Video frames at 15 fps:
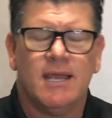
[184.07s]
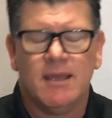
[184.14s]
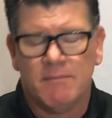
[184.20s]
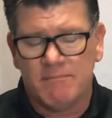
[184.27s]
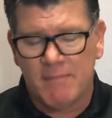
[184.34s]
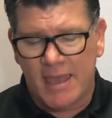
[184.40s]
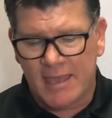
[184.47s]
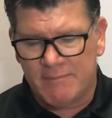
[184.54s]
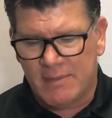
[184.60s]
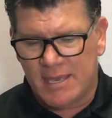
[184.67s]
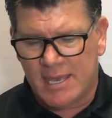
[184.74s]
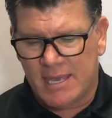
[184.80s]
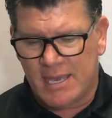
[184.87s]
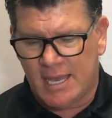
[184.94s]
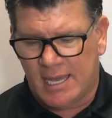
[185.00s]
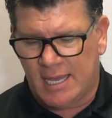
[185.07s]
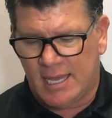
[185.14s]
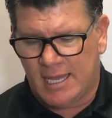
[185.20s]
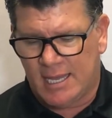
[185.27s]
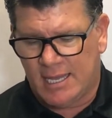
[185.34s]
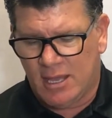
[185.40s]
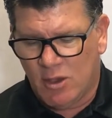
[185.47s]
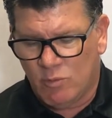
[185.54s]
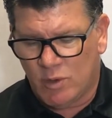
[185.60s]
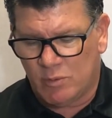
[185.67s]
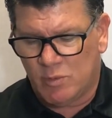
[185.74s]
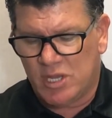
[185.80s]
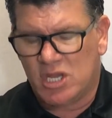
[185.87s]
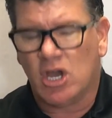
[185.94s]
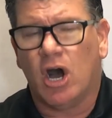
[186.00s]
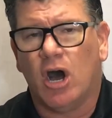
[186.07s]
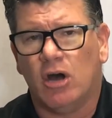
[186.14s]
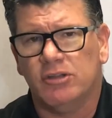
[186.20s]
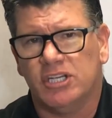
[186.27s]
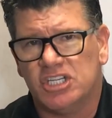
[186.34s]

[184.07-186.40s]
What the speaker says: Maybe when we call to